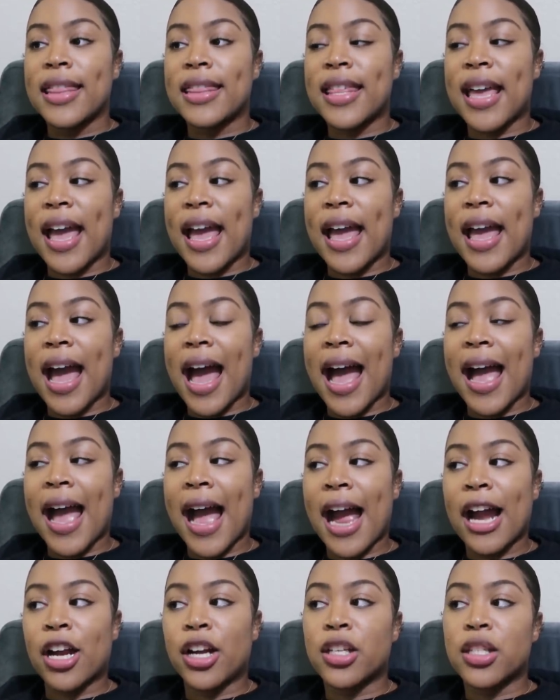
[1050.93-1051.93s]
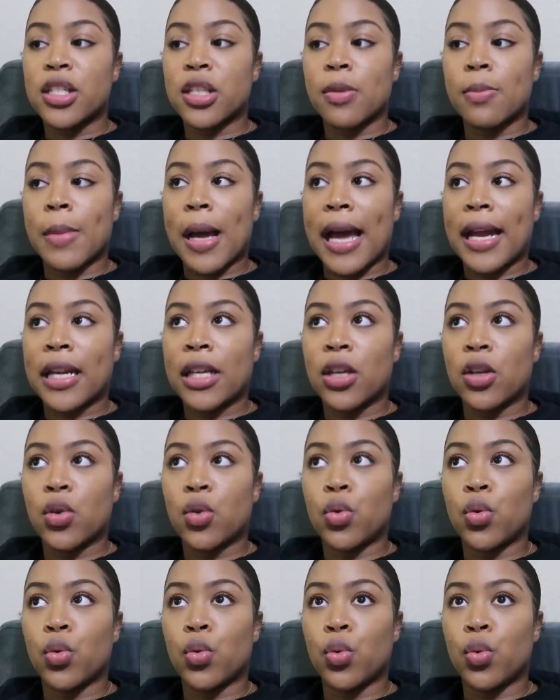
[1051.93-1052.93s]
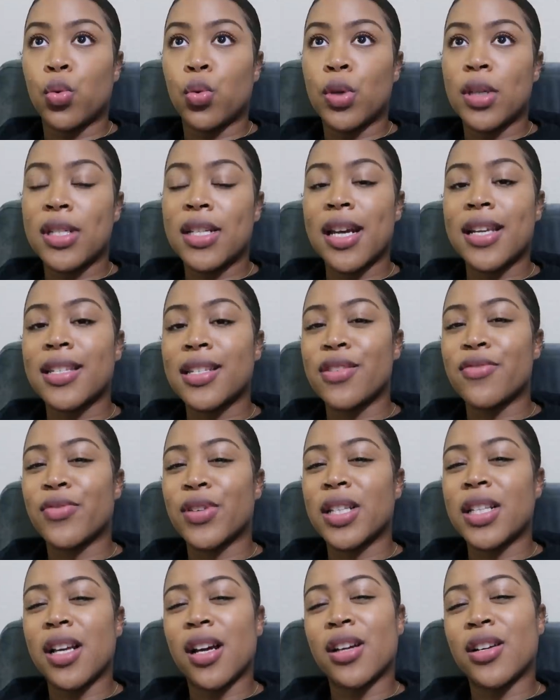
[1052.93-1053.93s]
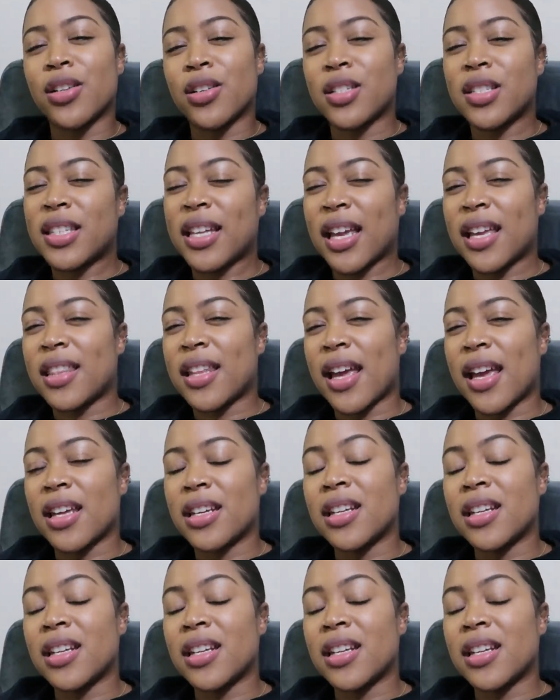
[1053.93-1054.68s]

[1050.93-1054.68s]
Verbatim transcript: that I hired somebody who doesn't really understand that